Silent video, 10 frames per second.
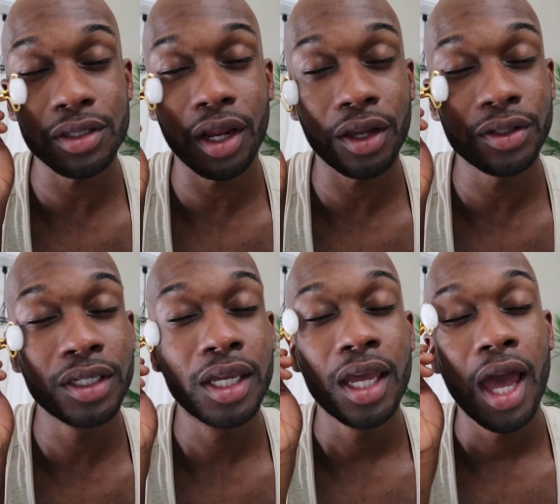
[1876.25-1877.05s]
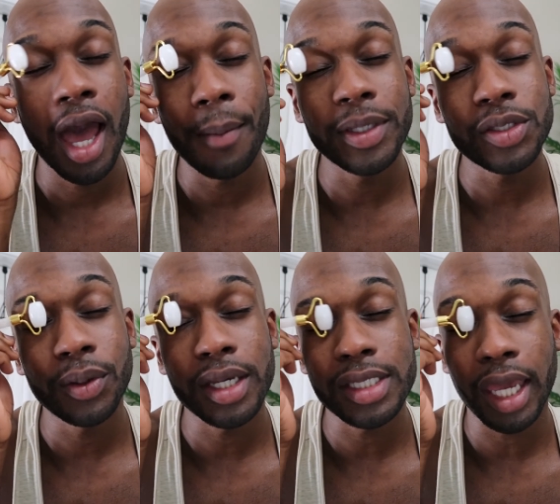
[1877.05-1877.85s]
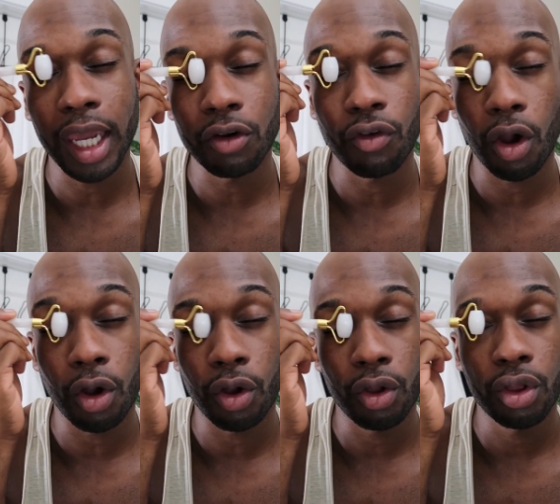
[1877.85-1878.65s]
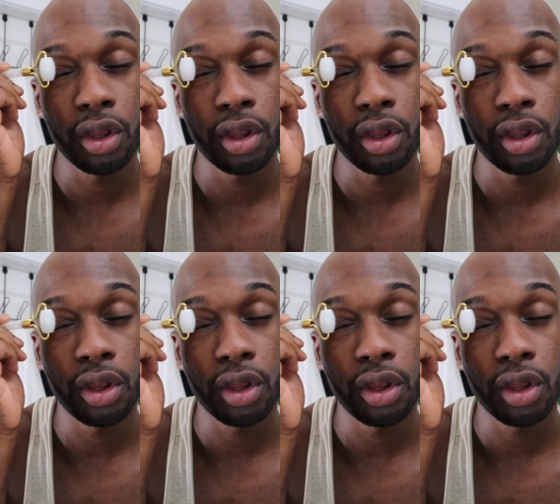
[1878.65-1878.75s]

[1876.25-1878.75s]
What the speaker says: you know. I'm just doing a second roll